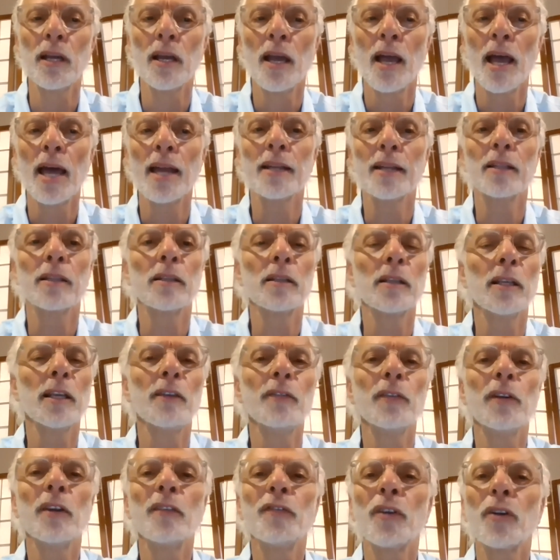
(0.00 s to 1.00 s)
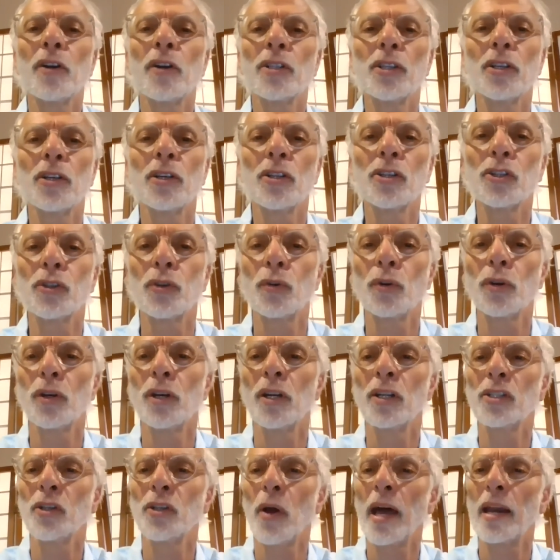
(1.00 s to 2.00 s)
and even if there isn't a student
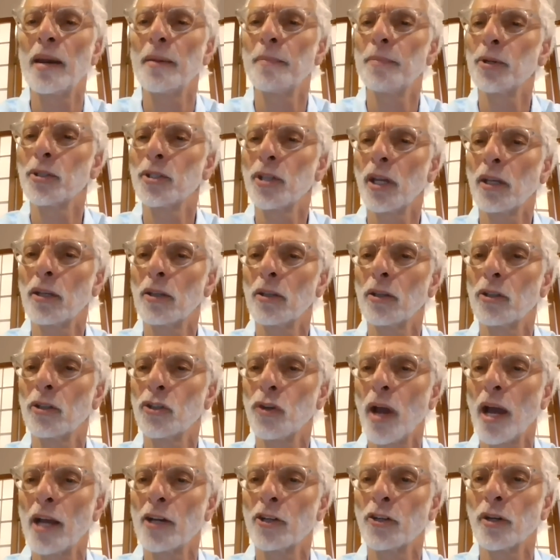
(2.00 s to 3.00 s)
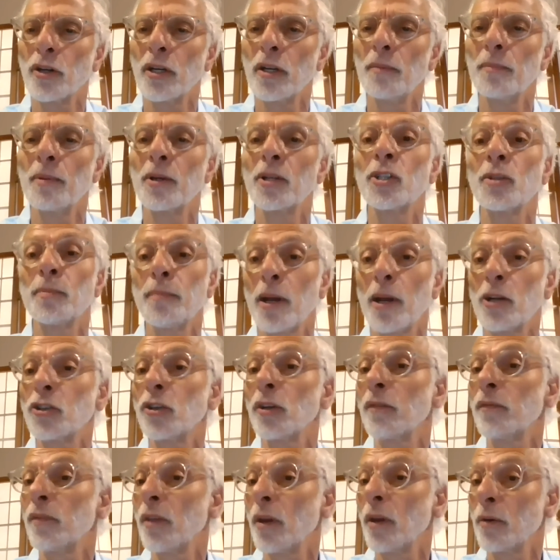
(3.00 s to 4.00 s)
who's had a particular tragedy, but
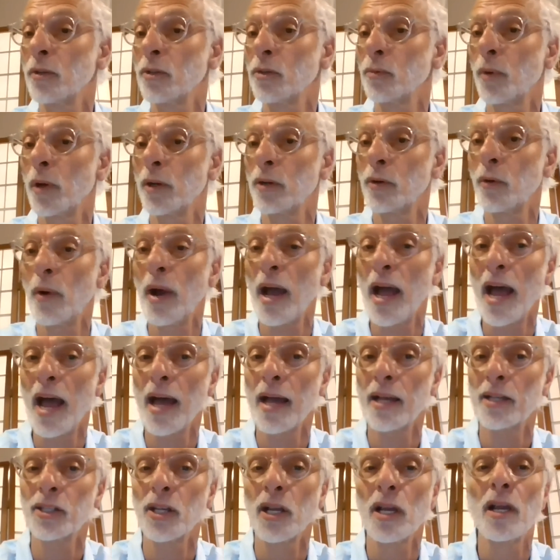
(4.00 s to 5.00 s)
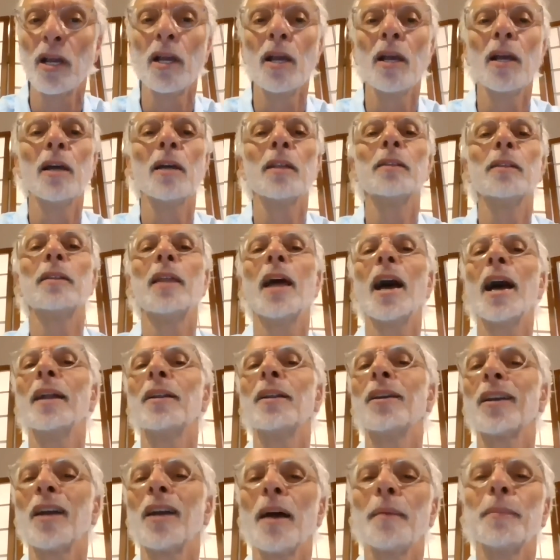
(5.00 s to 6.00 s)
especially if there is one who has, that
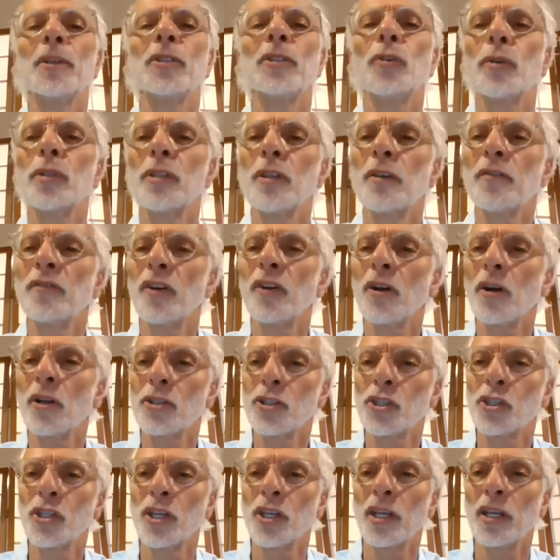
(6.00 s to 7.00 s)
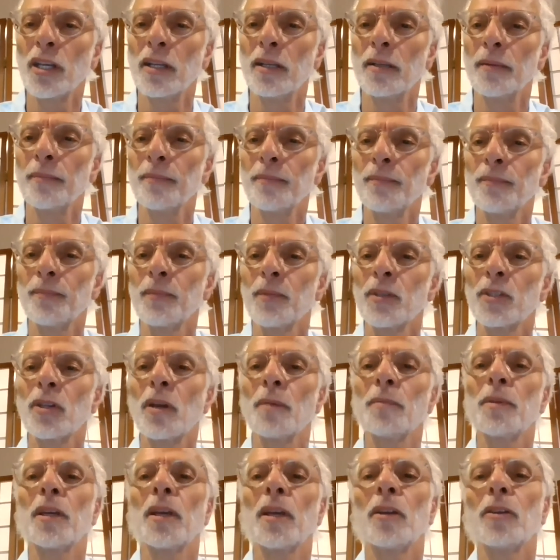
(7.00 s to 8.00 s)
you're coming to a difficult scene,
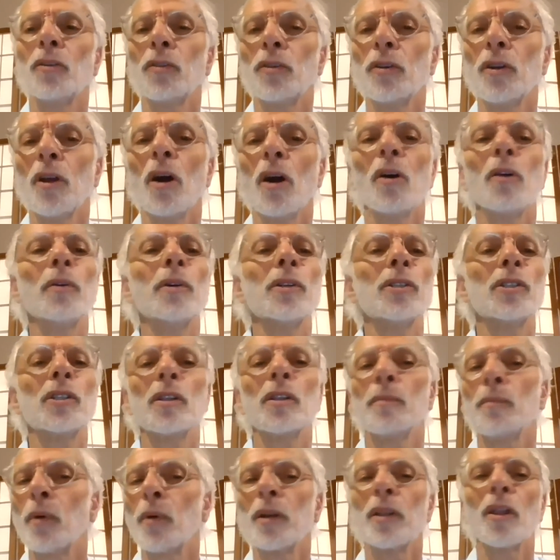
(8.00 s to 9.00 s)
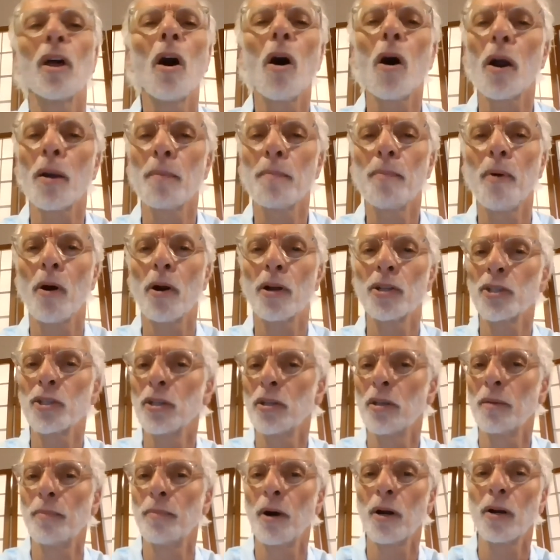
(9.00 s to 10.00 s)
something that you know is one of the hard parts in
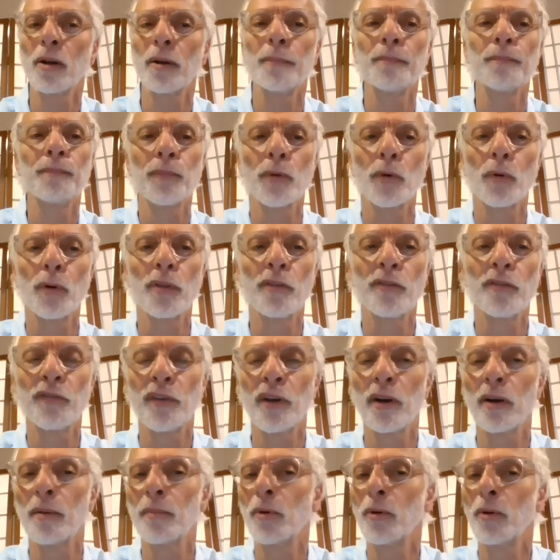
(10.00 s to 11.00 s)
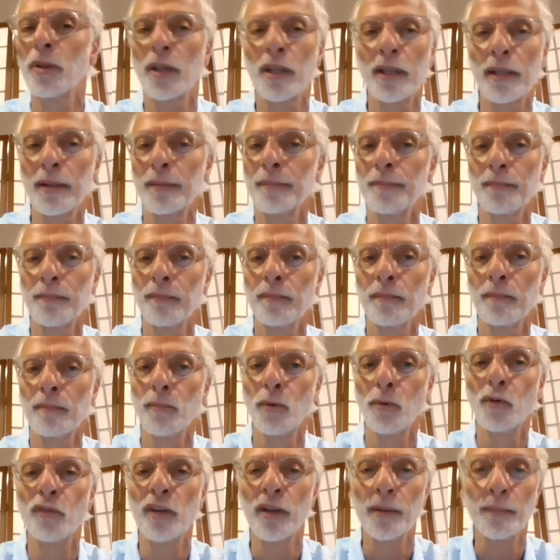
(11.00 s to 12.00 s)
the book or the film or the
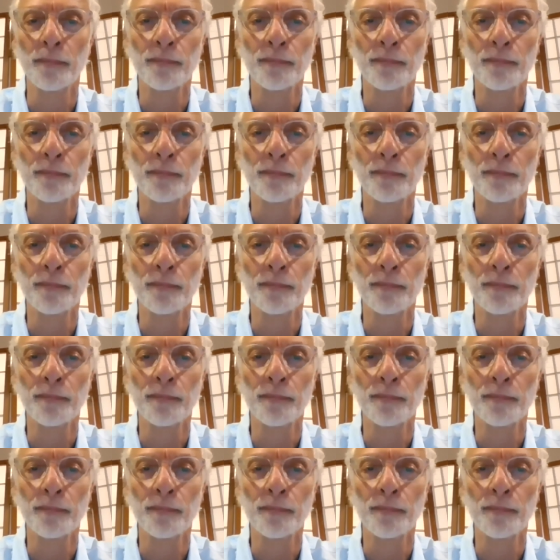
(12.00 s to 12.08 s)
movie.